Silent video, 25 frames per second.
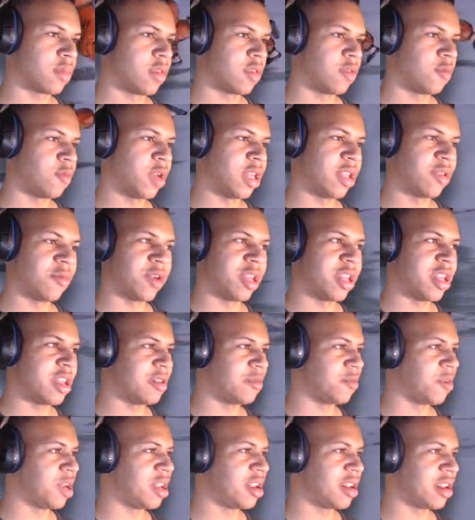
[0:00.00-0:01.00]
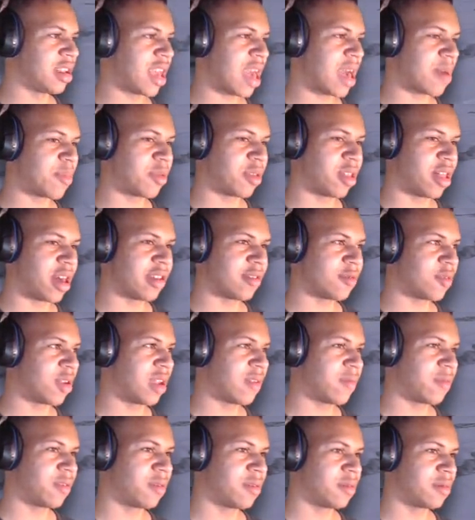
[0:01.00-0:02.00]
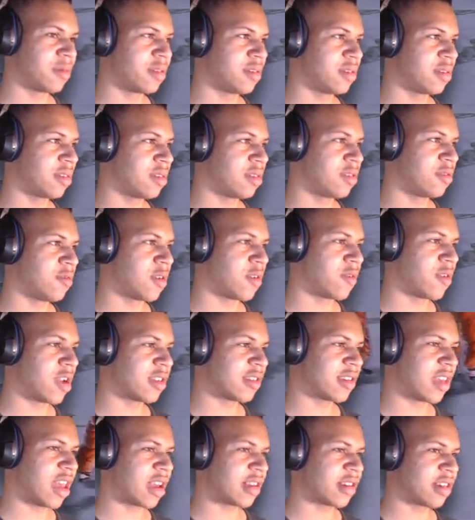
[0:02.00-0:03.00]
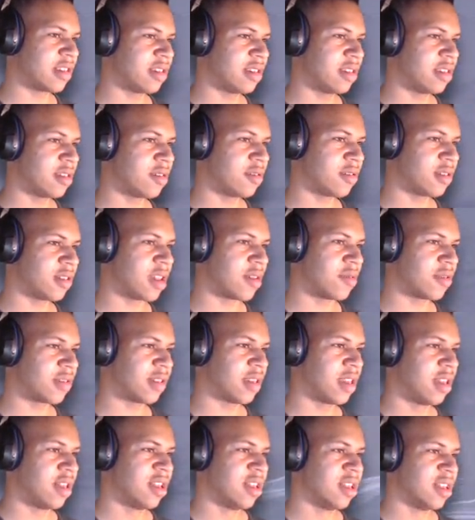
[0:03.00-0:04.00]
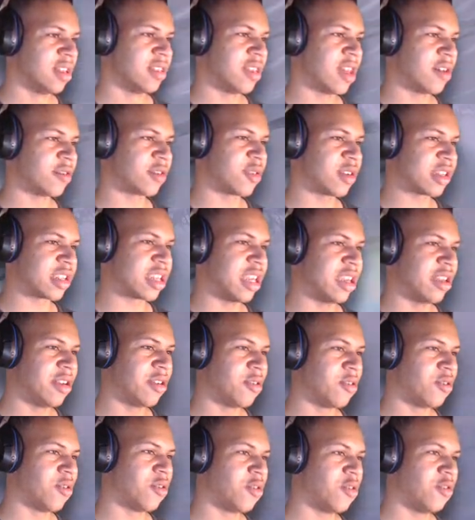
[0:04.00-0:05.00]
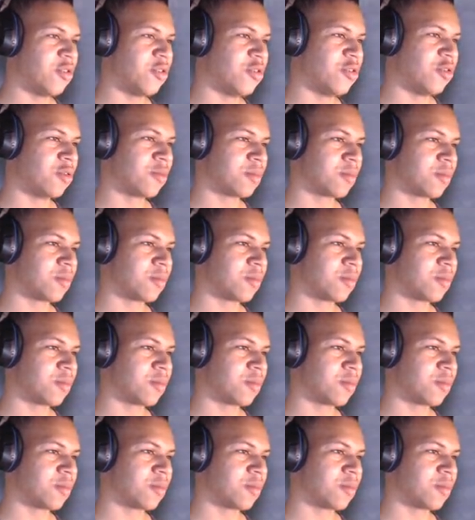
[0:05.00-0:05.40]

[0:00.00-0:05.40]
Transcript: we we didn't we didn't capitalize. Whatever. Do I rise to action? That was that was risky. Ooh.